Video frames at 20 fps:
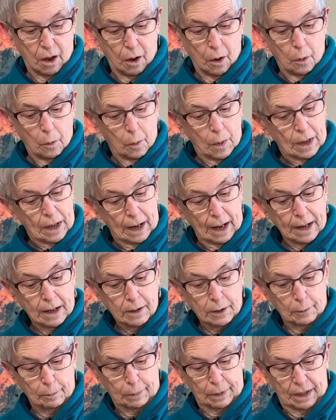We like the
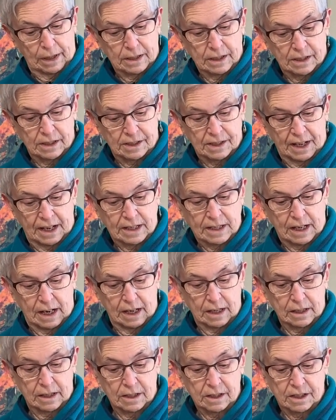places they take
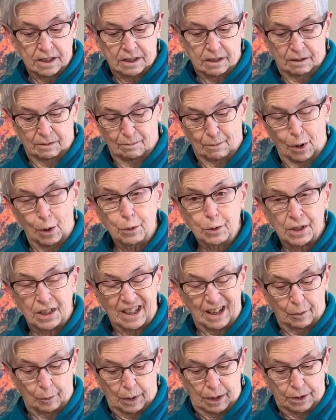us, mostly
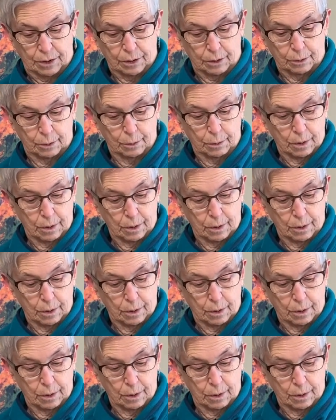we do.